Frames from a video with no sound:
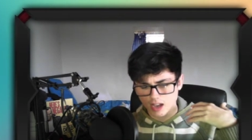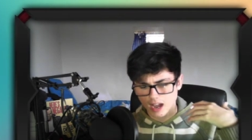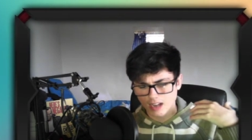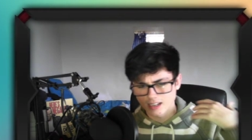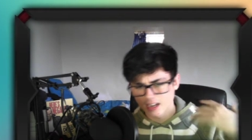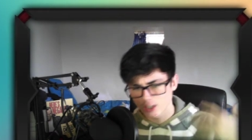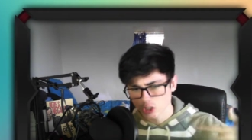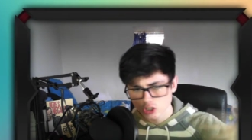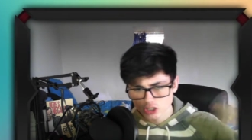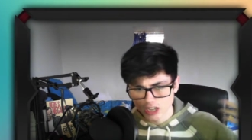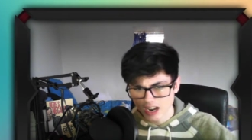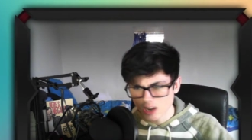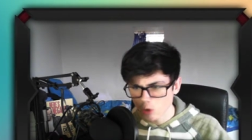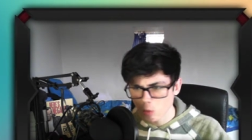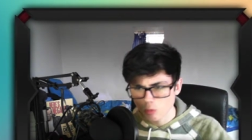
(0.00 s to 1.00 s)
And I just
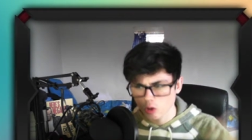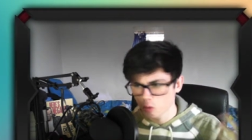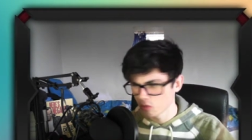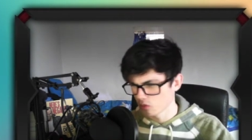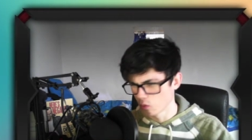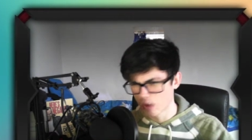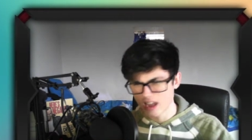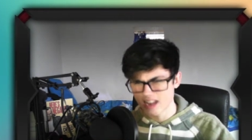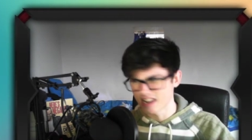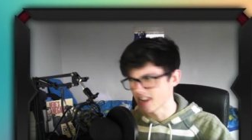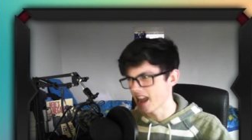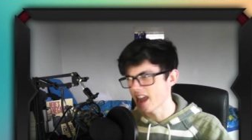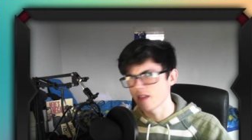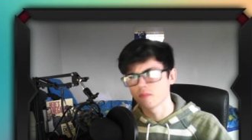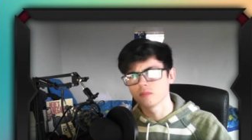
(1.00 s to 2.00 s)
started coming up with weird
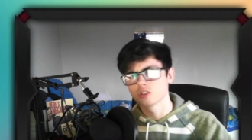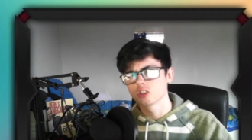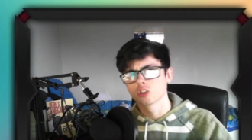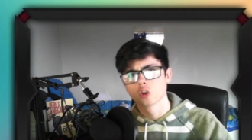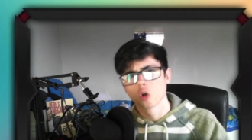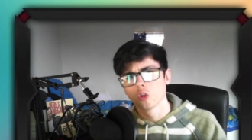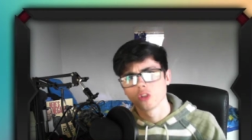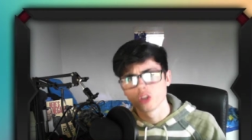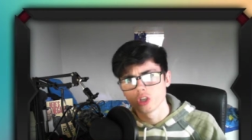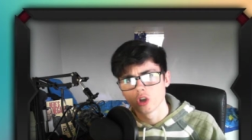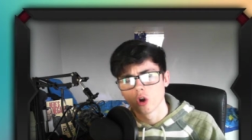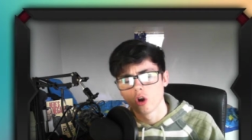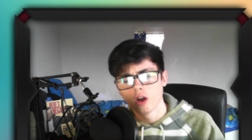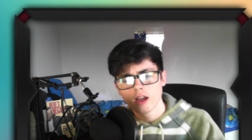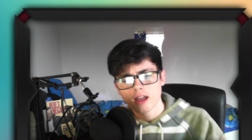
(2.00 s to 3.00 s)
names to call the
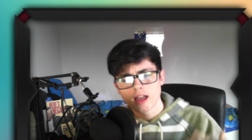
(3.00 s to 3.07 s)
yacht.